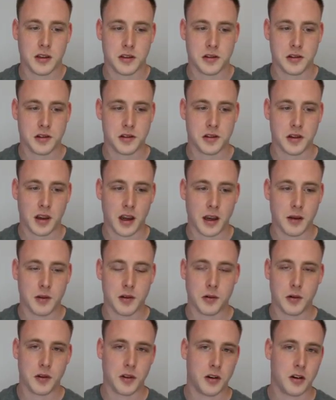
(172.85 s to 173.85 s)
It's just I'm
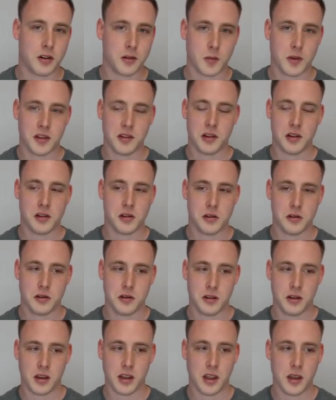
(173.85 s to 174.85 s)
doing the augmentation
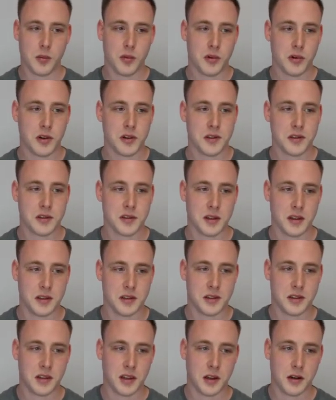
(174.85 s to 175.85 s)
to the key points
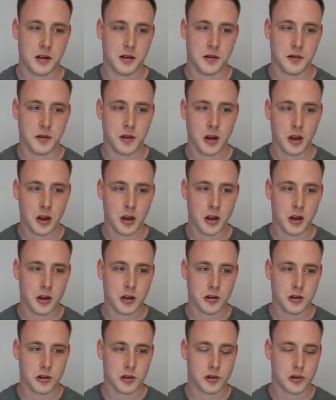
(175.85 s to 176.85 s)
instead of
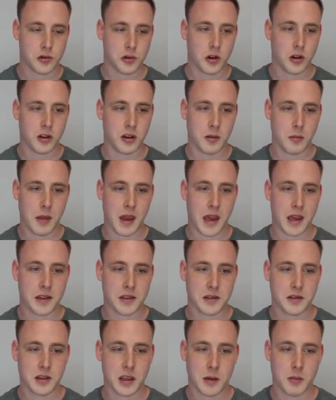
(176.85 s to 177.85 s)
just drawing masks.